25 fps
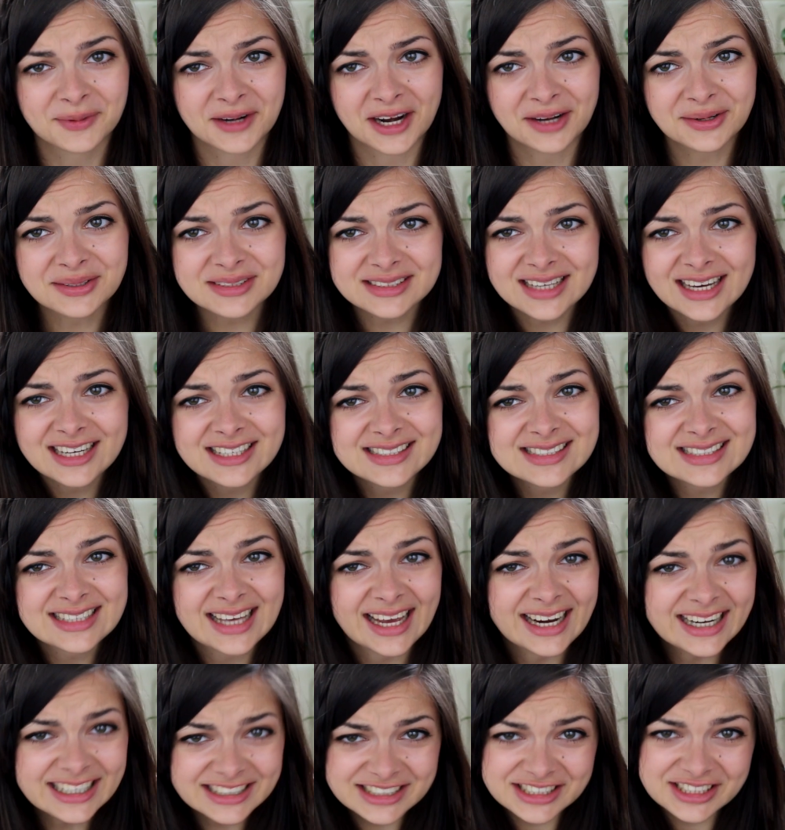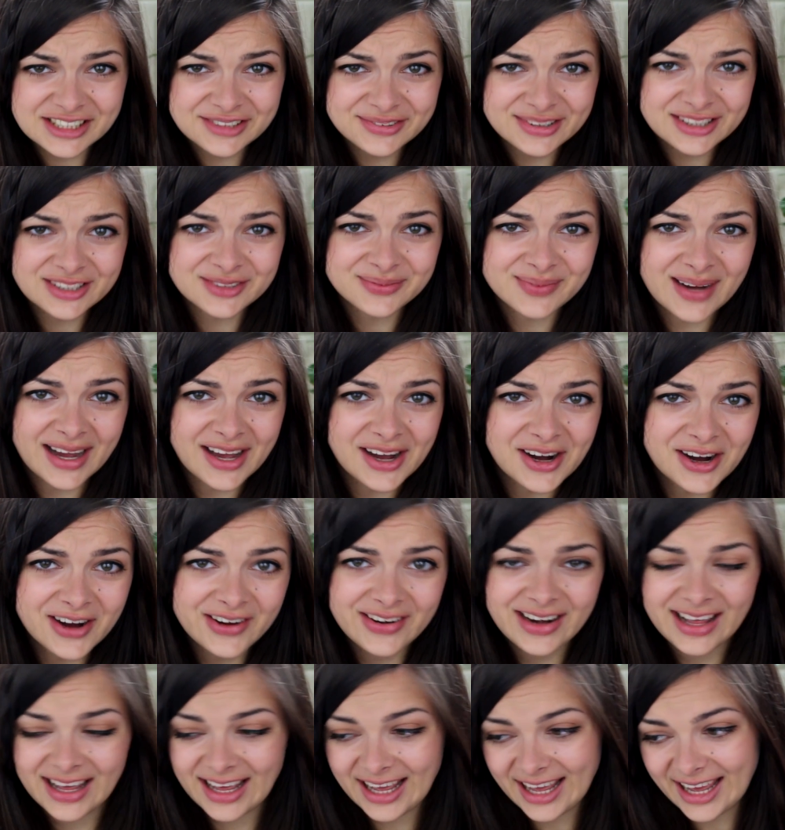but I was kind of scared to do it on my
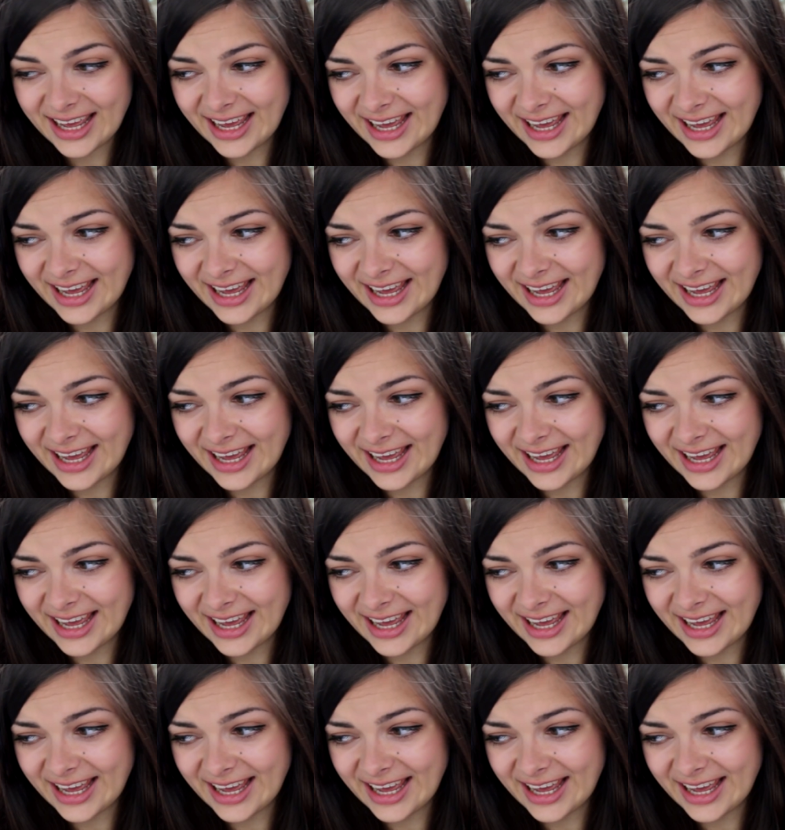own.